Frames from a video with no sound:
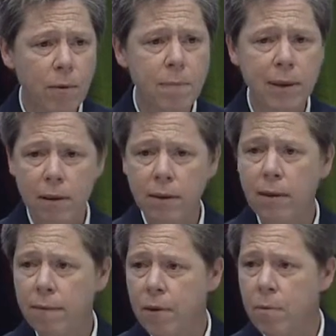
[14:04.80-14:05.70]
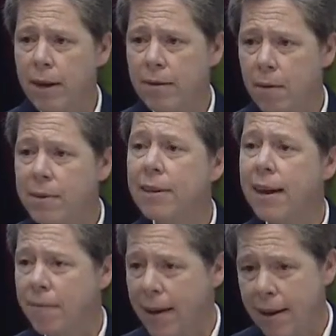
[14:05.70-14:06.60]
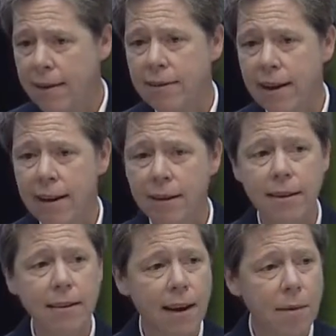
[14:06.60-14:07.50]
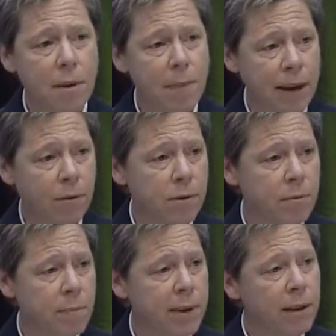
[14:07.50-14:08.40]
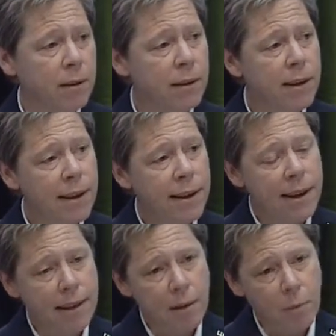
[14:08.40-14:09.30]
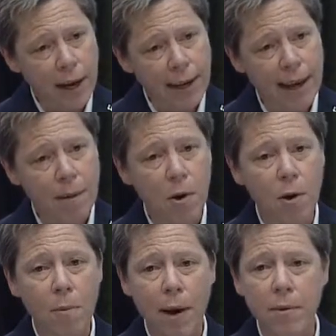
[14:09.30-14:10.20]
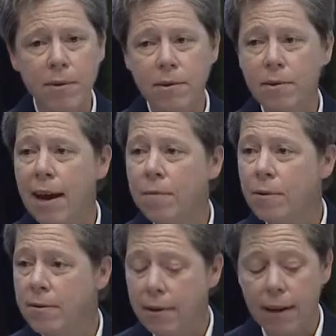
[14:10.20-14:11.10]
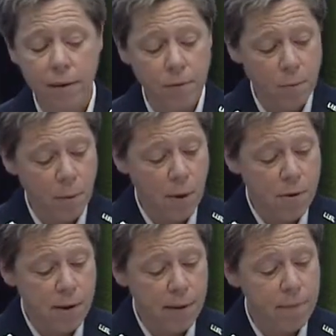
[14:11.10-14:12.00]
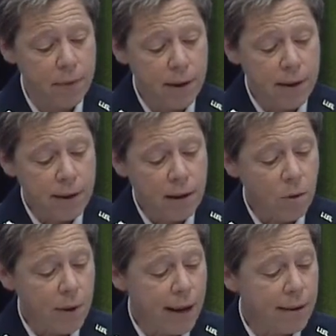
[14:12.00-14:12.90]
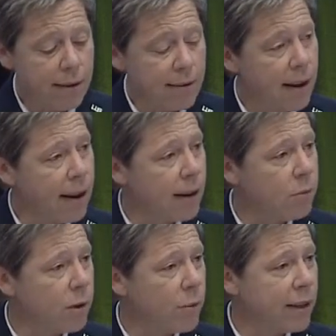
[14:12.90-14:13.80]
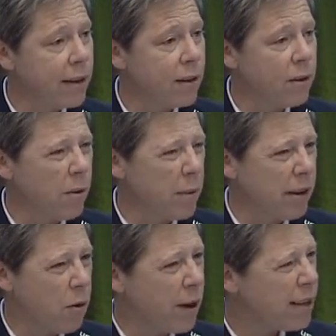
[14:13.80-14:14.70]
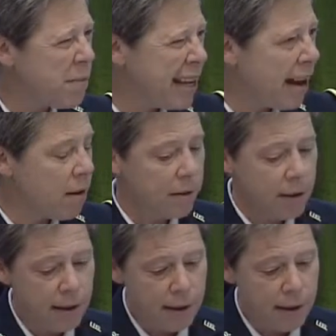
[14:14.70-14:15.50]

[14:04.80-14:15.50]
repealed a few months, I was in Afghanistan at the time the ban was repealed. And then when I came home, I was soon after selected for promotion. You know, we had to decide, what are we going to do? Are we going to be out?